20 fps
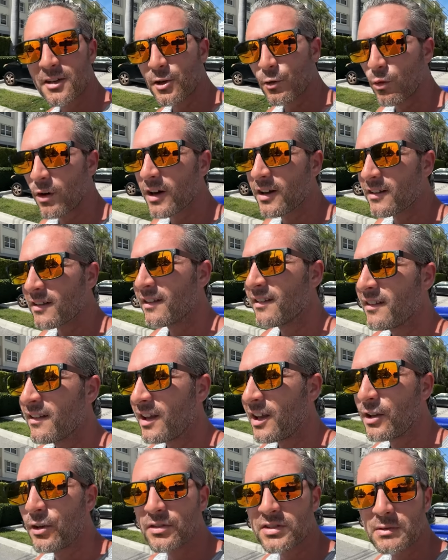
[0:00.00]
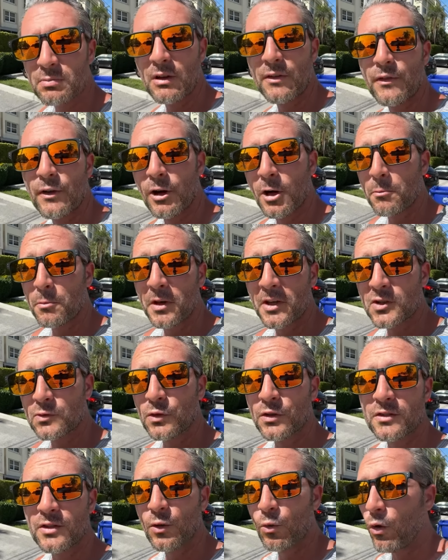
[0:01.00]
you what, it used to be very
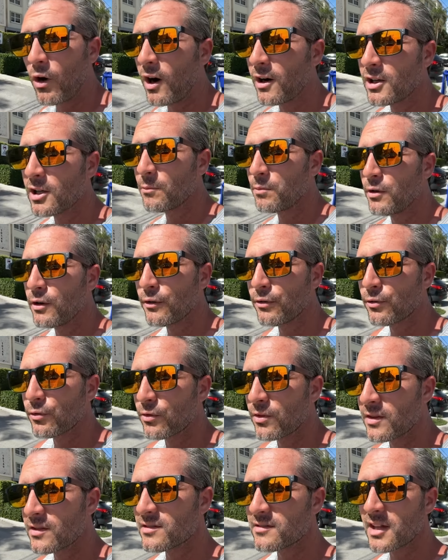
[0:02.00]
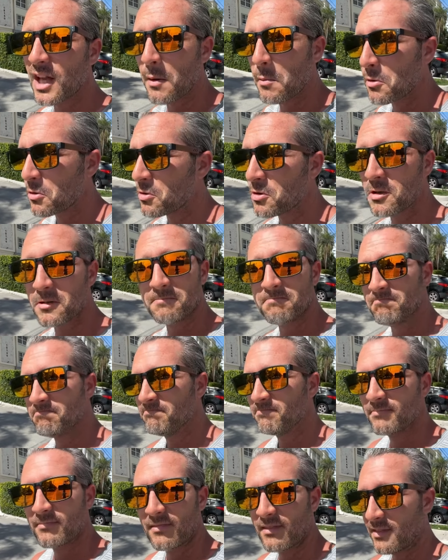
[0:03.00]
peaceful to walk up here through this neighborhood.
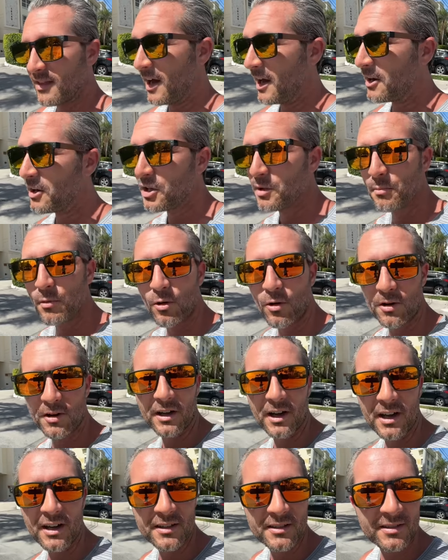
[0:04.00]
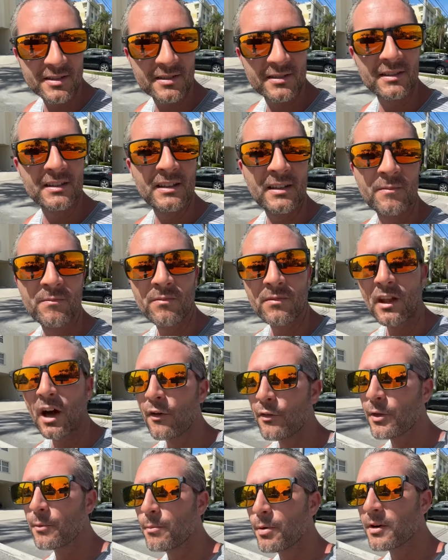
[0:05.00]
Not anymore, guys.
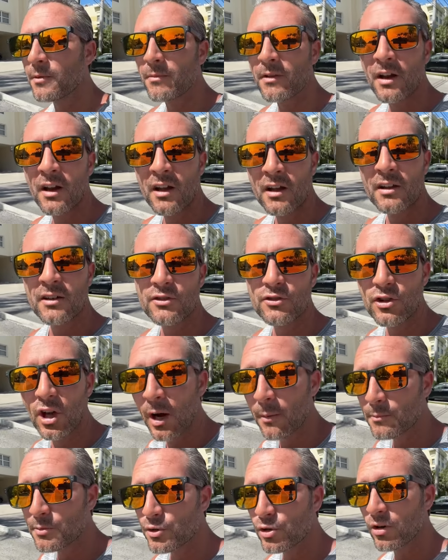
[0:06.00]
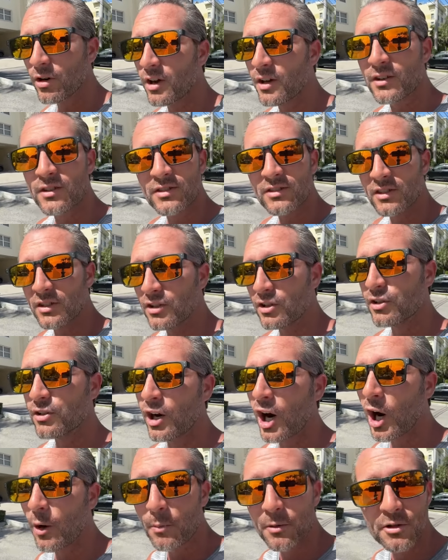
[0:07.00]
Nothing but dump trucks and
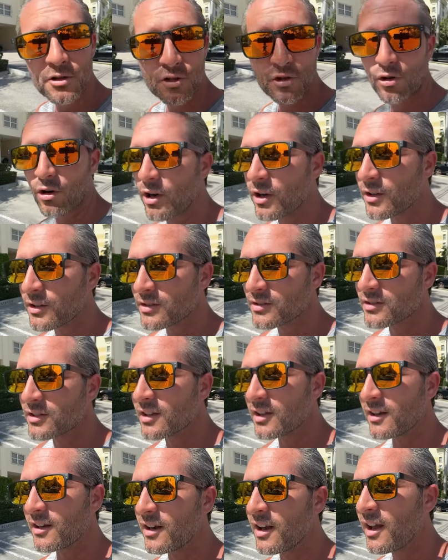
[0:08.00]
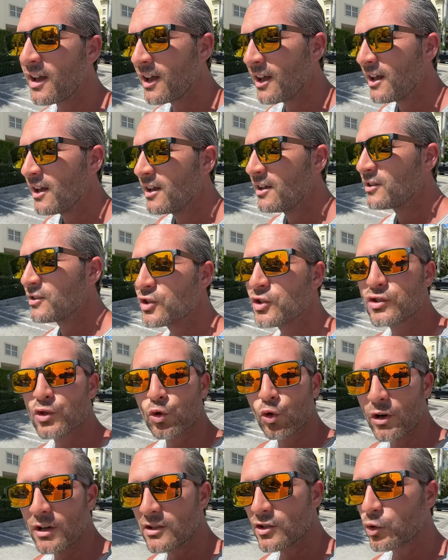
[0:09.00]
garbage trucks and
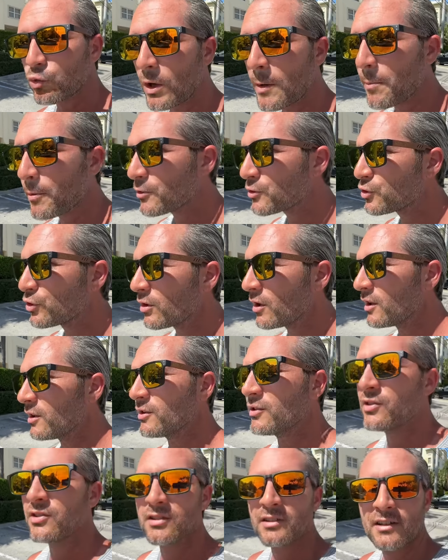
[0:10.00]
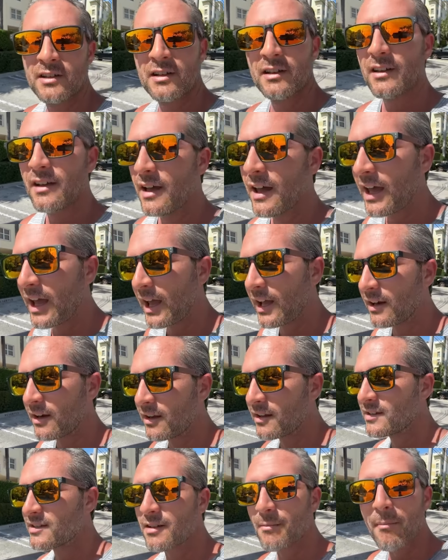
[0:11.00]
street sweeper trucks and
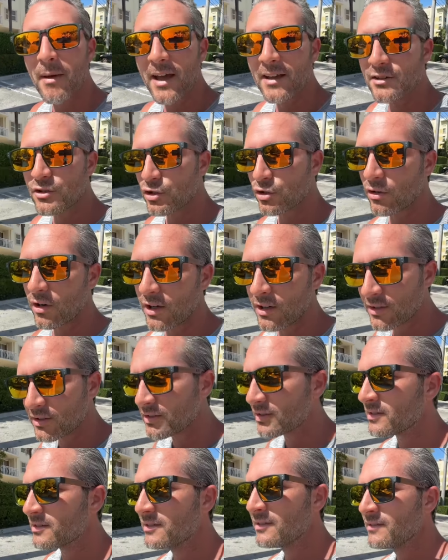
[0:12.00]
cement trucks.